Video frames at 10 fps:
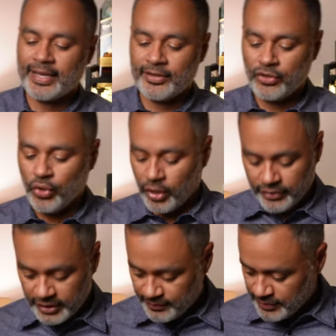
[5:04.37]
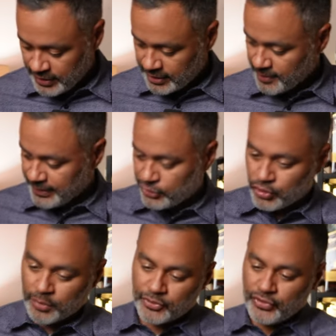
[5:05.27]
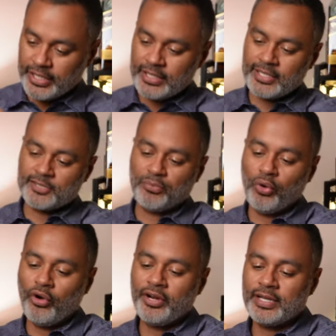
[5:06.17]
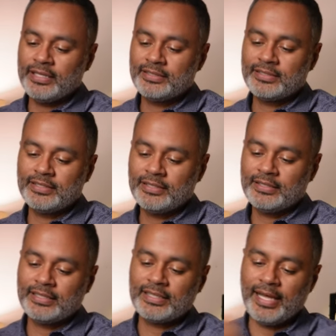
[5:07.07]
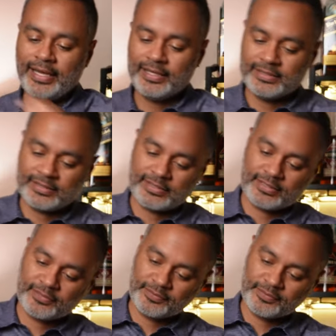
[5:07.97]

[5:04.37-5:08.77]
and Nora. Get my julep strainer. Let's pour it into the glass.